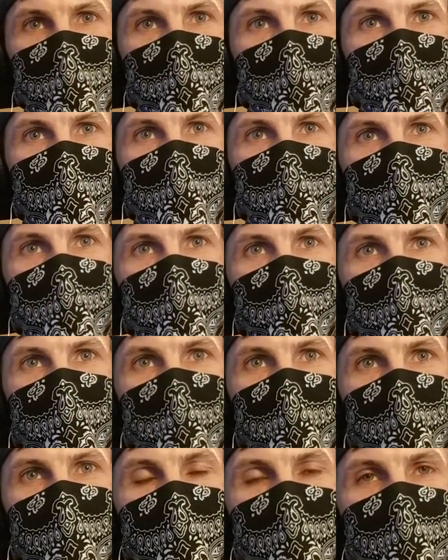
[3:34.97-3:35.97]

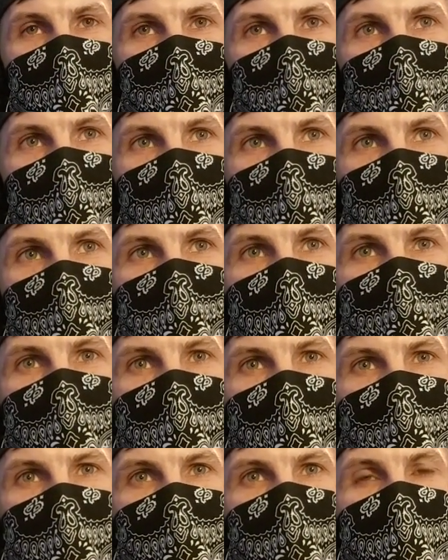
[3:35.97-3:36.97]

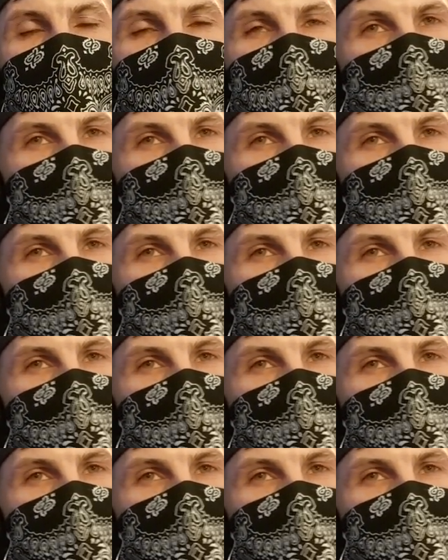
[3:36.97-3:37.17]
(silence)